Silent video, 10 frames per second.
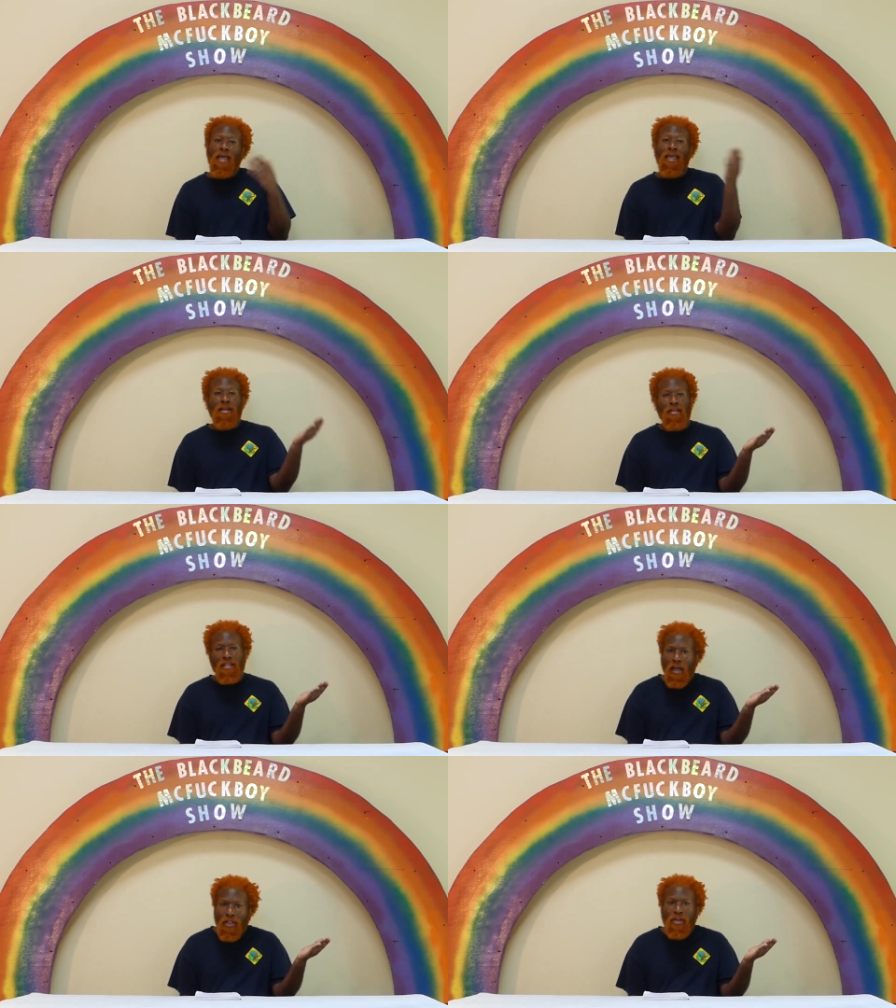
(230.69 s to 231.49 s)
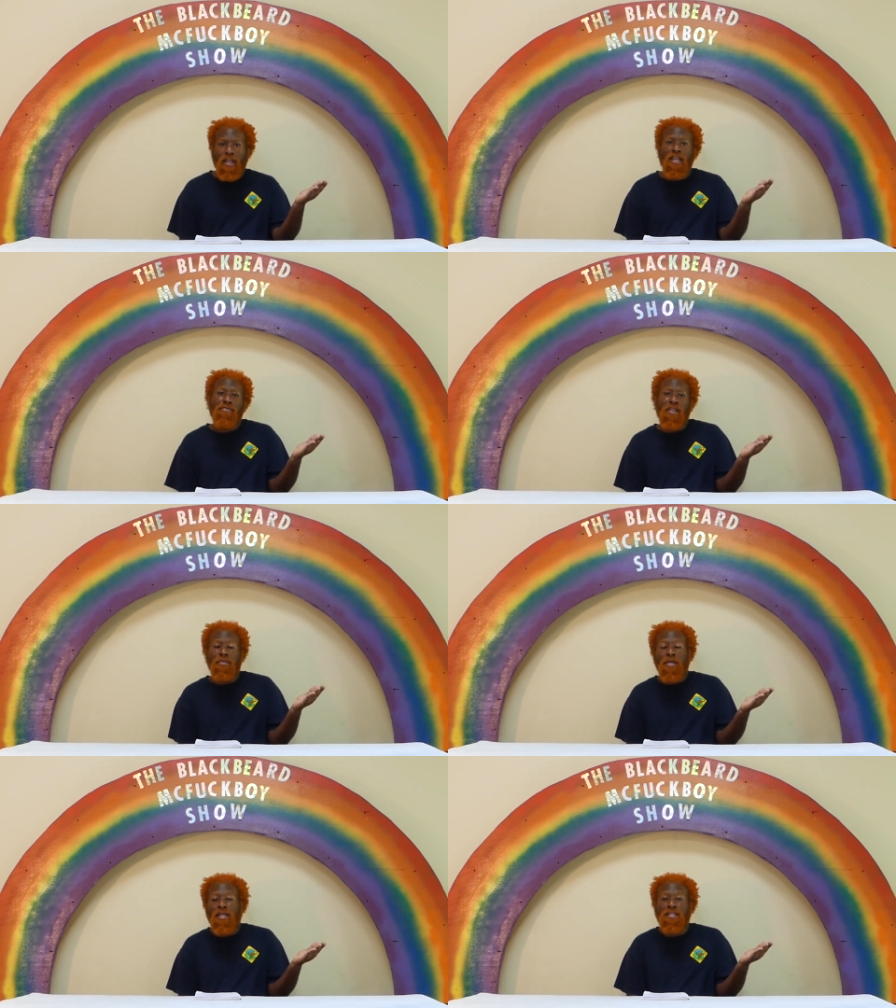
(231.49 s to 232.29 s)
And on the other end, if they
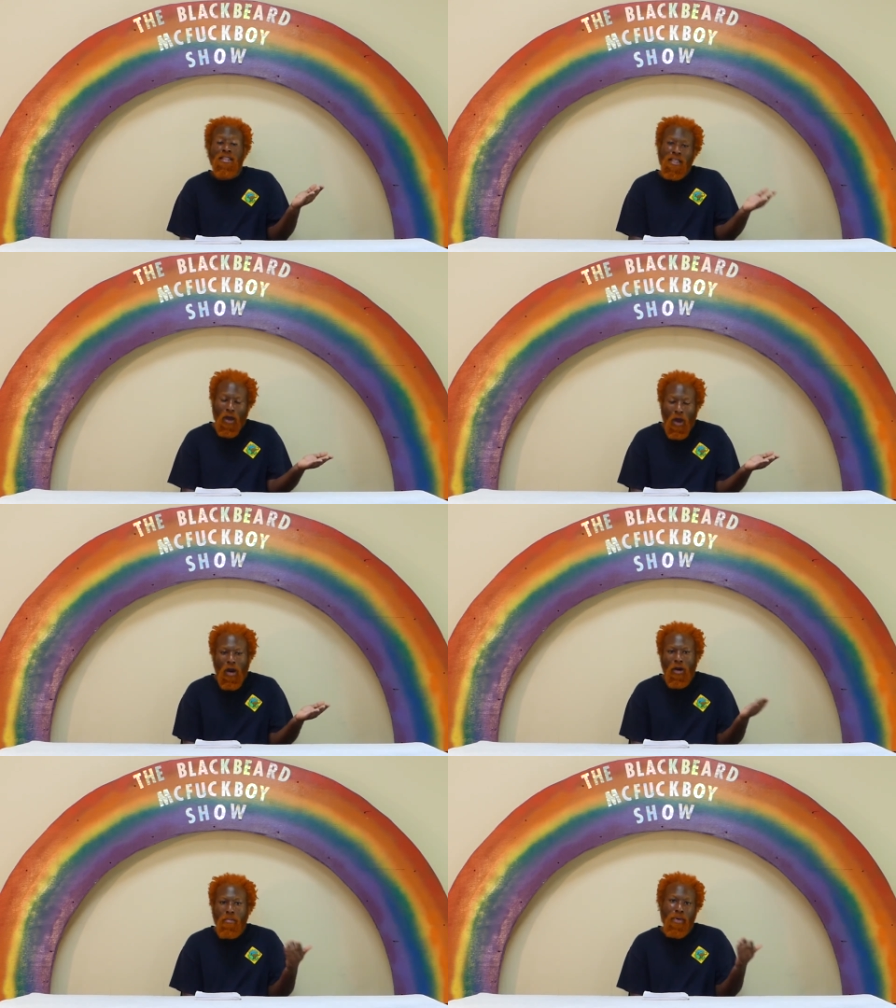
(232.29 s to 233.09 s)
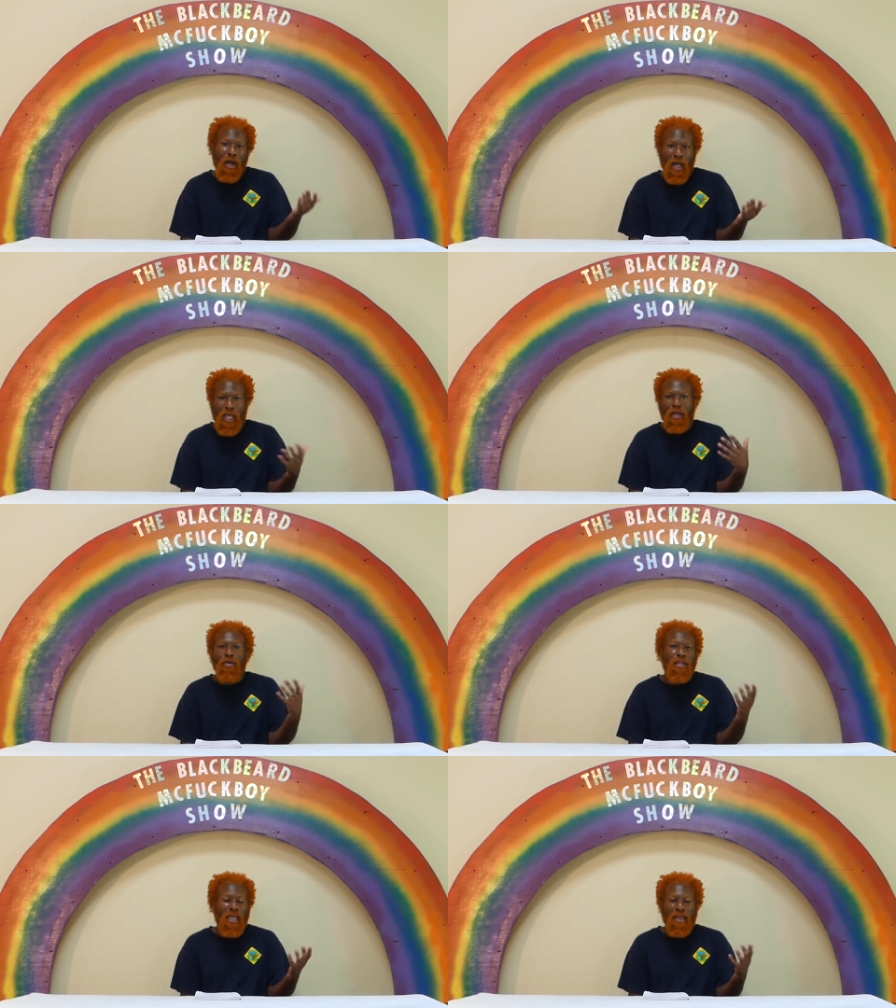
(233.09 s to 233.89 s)
realize that they are bi
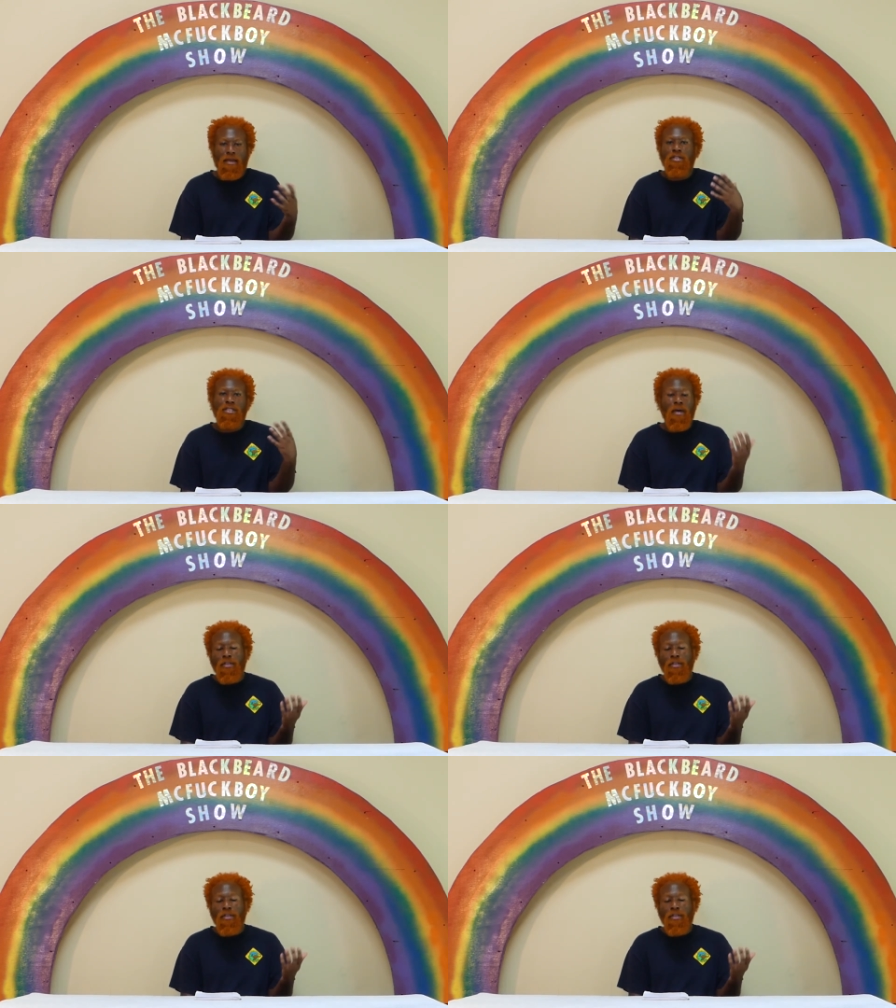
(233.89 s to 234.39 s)
or gay or some